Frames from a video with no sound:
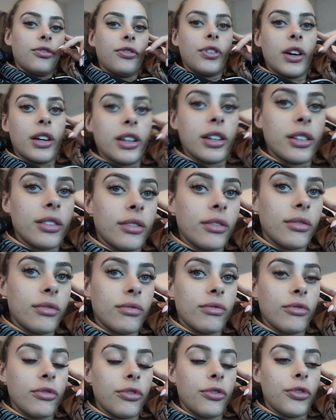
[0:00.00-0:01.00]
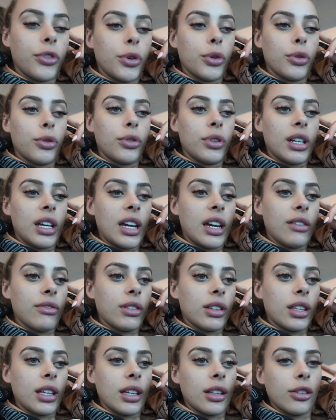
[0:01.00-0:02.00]
fucking food,
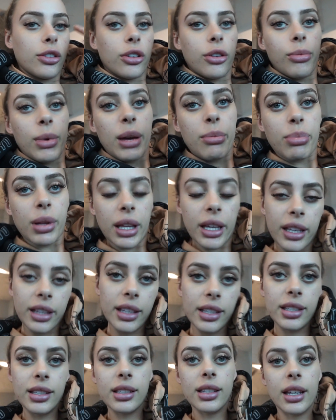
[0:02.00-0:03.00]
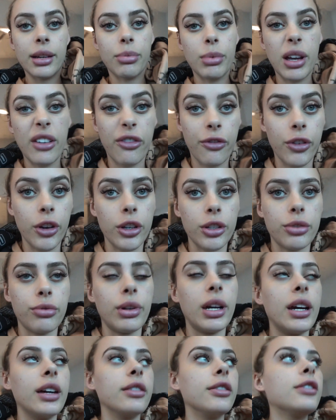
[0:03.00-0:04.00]
everything. Look at my plate. This is like my first
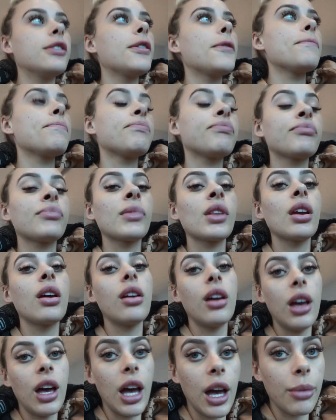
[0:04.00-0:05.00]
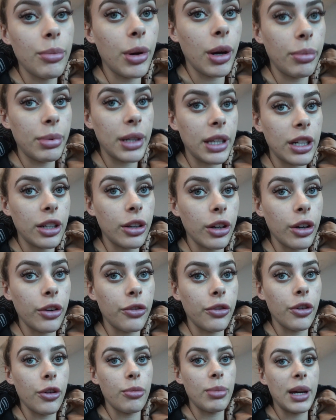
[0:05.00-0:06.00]
round. I'm probably gonna go
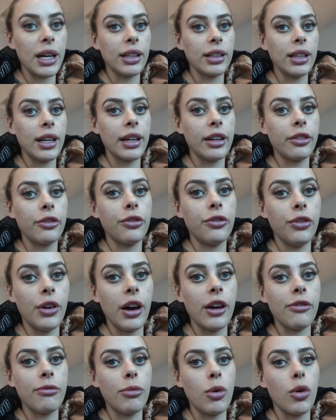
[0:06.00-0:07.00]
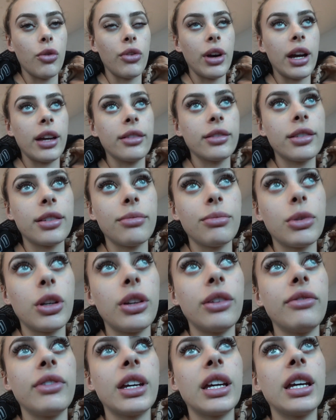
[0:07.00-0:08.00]
for about like 5 more rounds. I'm
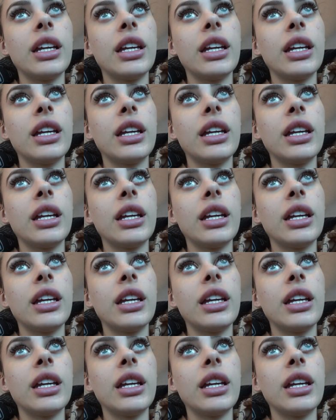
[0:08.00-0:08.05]
not even